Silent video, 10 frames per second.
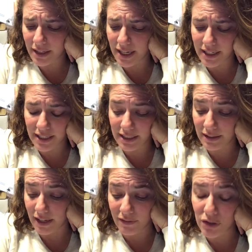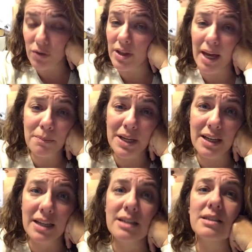I didn't even do that
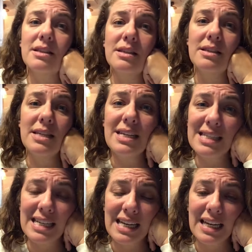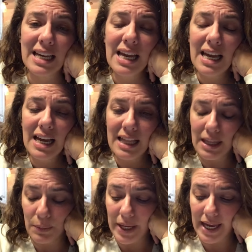because the seasoning
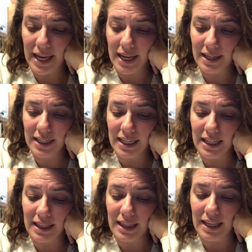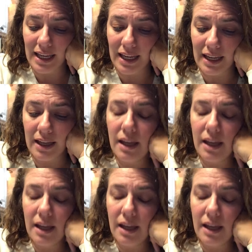that we had in the